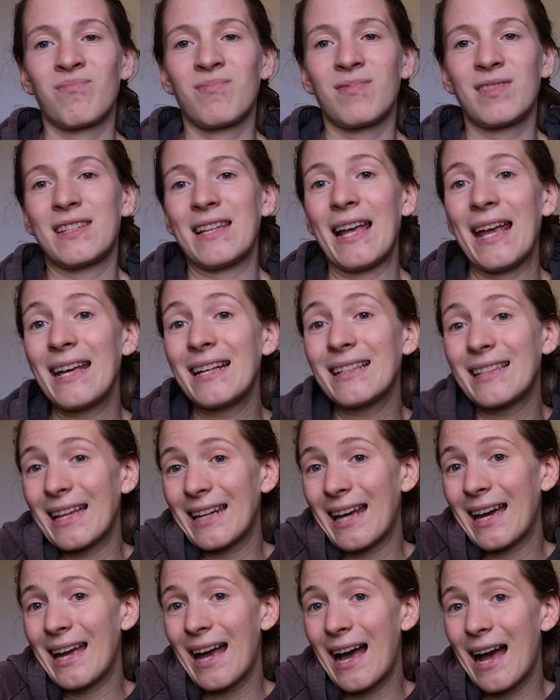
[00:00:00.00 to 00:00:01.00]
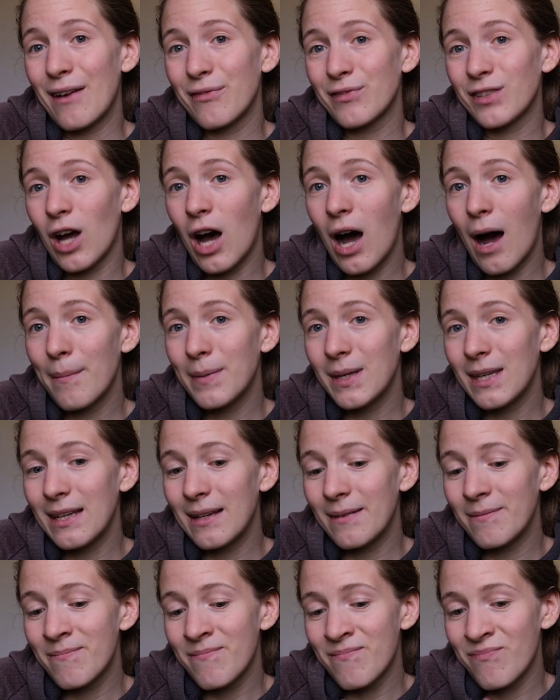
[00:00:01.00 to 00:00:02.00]
saying that I have the
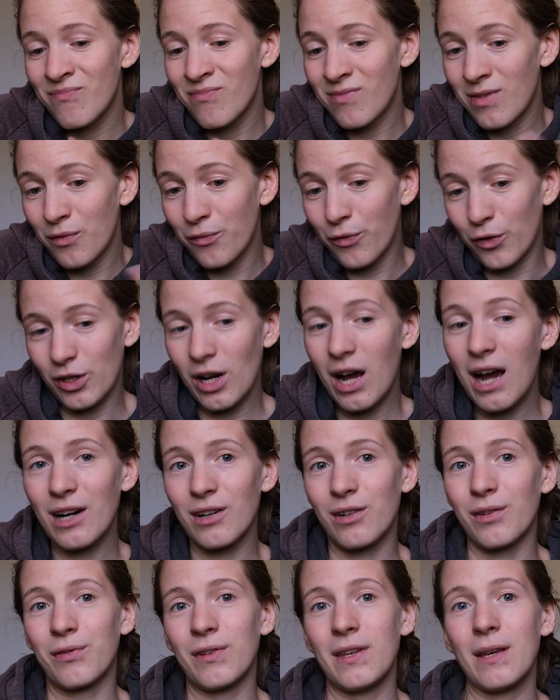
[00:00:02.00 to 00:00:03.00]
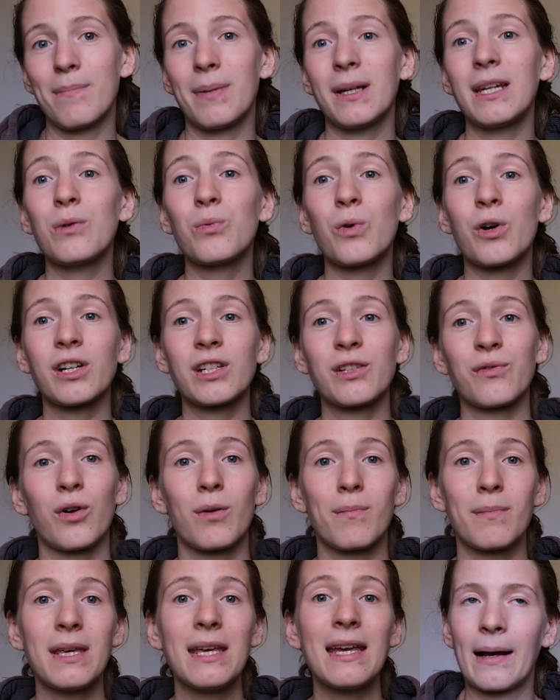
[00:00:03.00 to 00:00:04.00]
hobby photography, but it works for
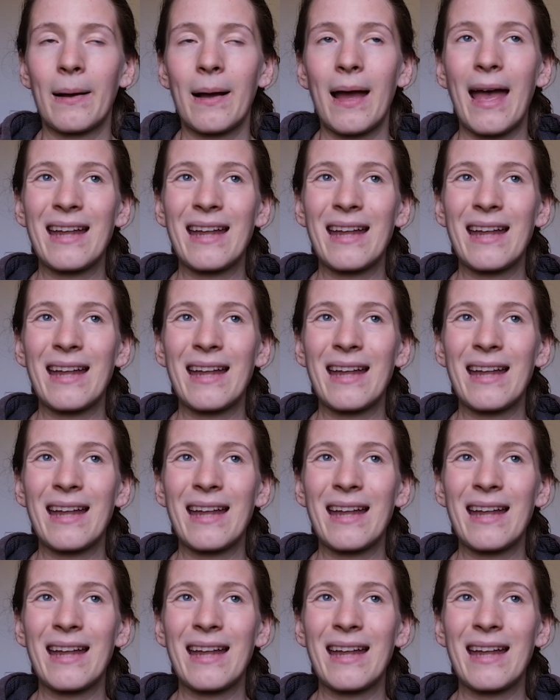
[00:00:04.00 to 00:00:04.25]
me,